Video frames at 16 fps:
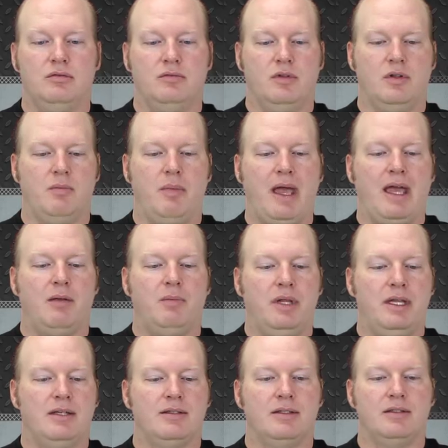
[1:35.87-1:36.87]
the bad
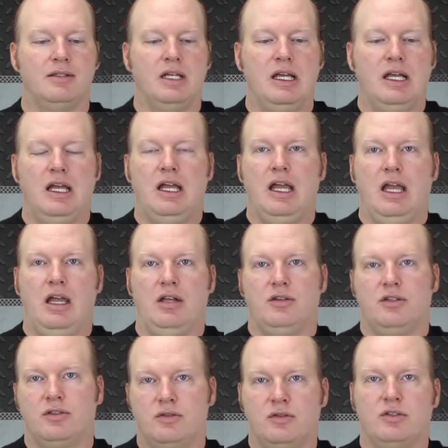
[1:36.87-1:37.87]
pieces and
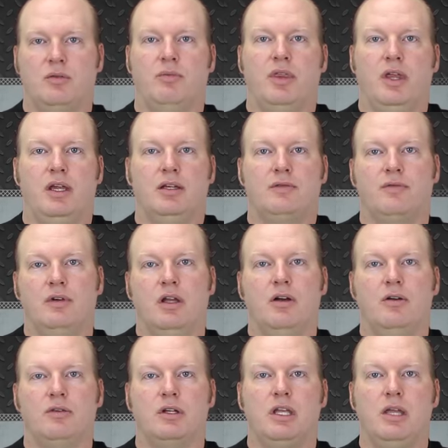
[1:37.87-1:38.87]
just some things for
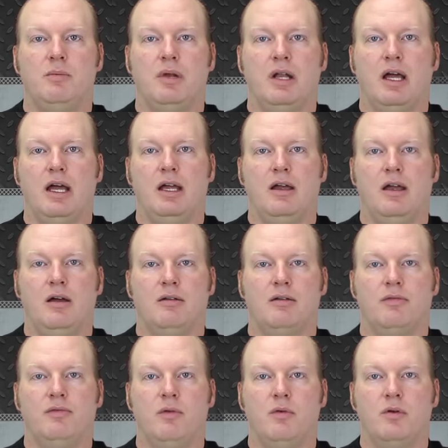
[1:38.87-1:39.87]
y'all to keep an eye out
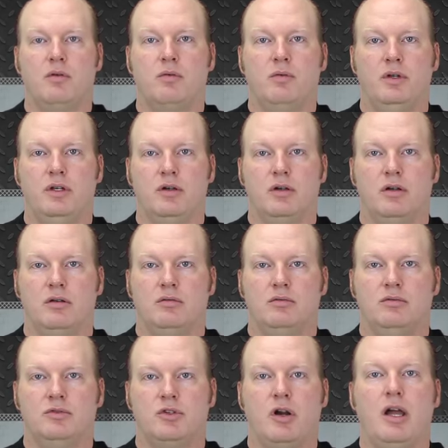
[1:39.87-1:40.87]
for when you're
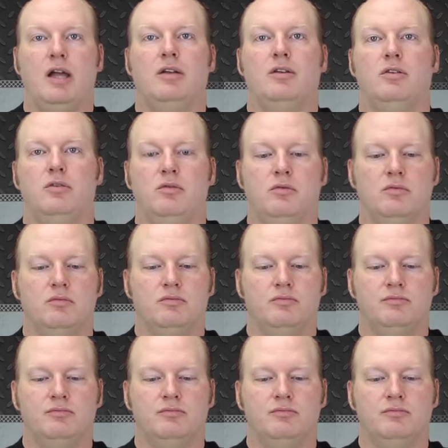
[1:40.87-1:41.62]
trying to